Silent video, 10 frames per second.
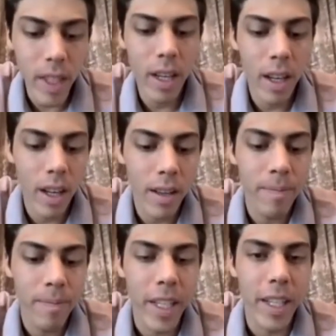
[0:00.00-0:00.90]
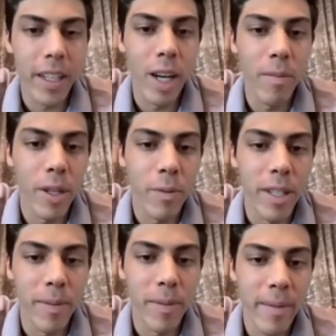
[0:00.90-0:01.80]
uh, he can help us win
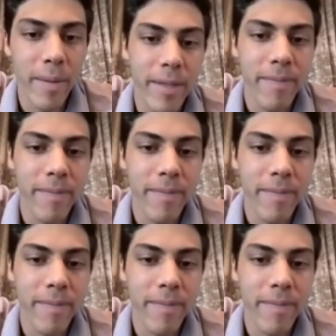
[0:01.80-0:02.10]
some games.